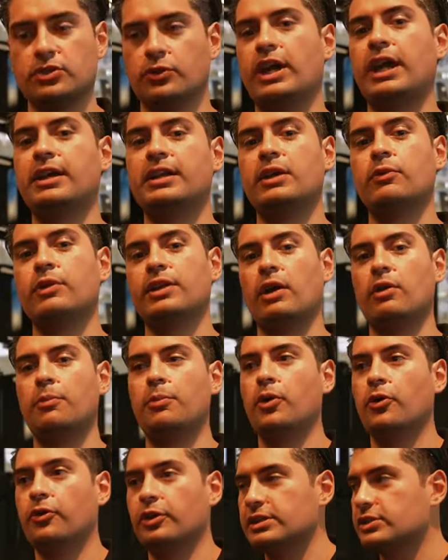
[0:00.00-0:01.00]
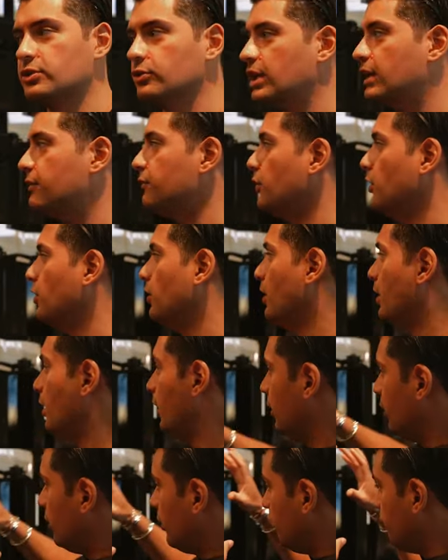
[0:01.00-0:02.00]
So the idea with our booth is to give you
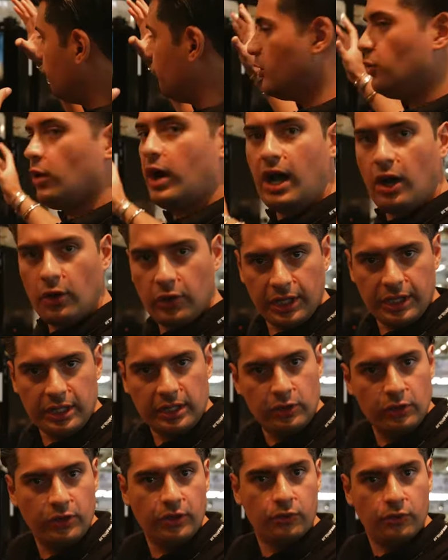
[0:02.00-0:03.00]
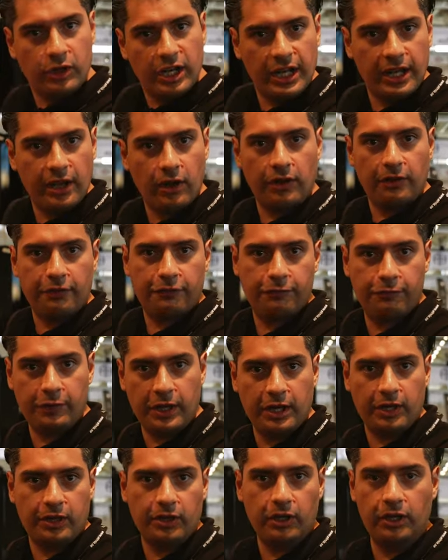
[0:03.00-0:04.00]
a view how can it look really on a
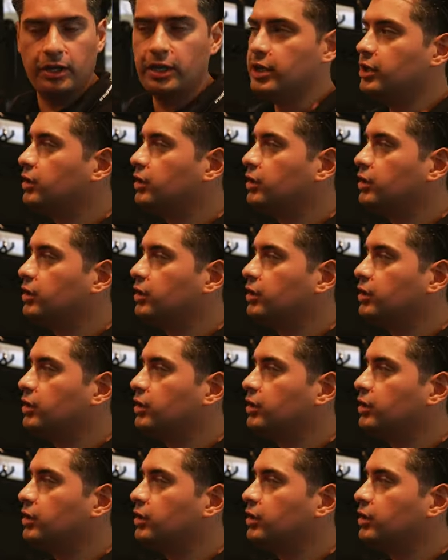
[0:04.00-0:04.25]
vehicle